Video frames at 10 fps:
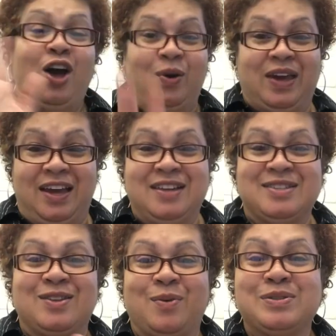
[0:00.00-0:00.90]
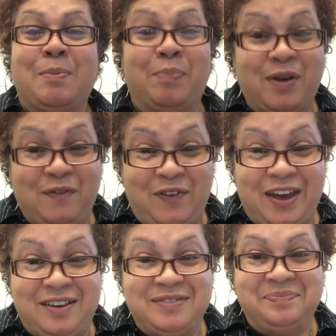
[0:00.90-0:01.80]
Okay, so there was a book
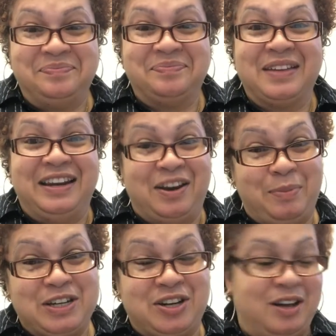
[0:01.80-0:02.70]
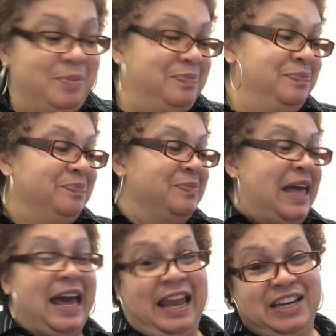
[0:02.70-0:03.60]
fair near my job
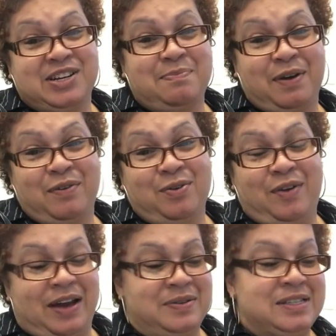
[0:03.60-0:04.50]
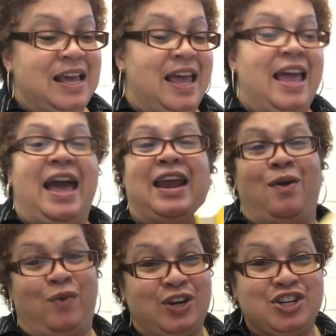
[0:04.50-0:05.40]
at Ancient Burial Grounds, and
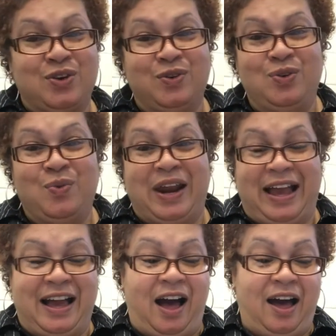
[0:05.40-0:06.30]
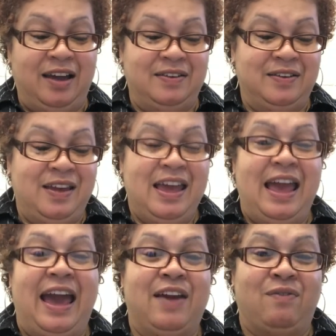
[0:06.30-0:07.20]
I want to show you what I got.
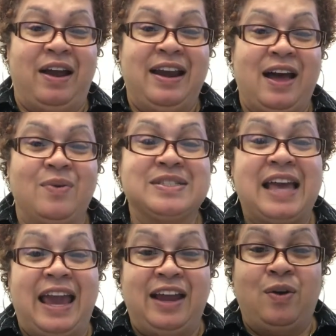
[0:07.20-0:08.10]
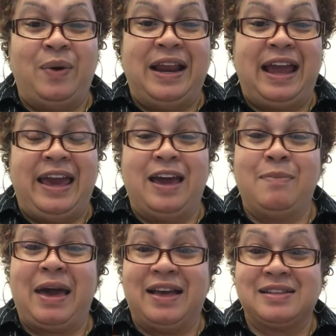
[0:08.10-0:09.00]
And right now it's 8:08
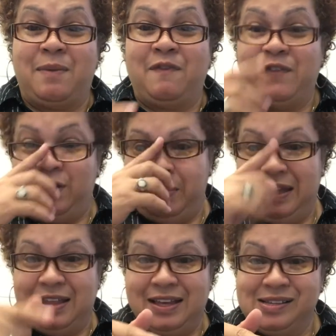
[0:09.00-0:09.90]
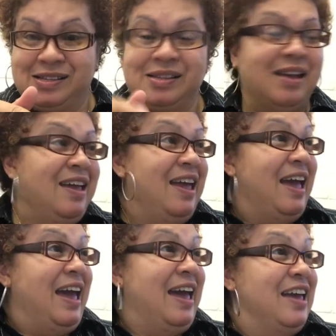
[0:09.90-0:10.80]
a.m. as I'm filming this,
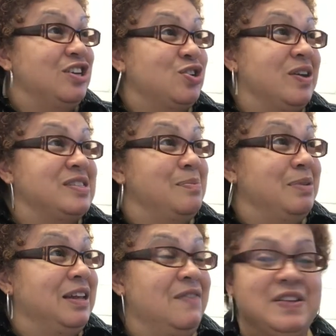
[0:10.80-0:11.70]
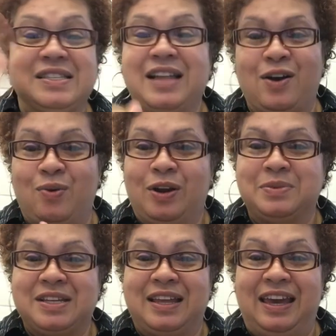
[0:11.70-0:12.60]
and trust and believe this is not going
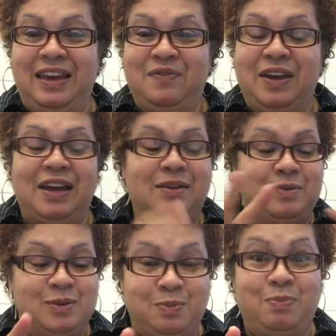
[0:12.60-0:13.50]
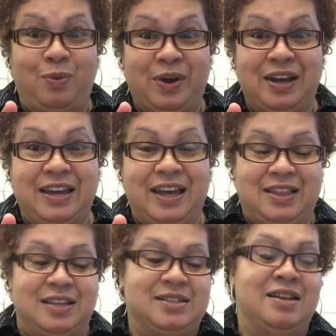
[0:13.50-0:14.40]
up to the evening, but we're gonna
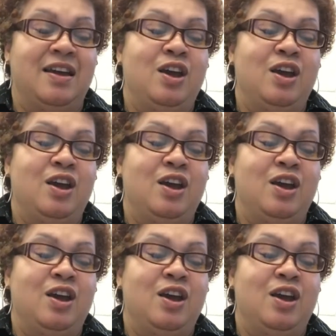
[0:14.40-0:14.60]
get this.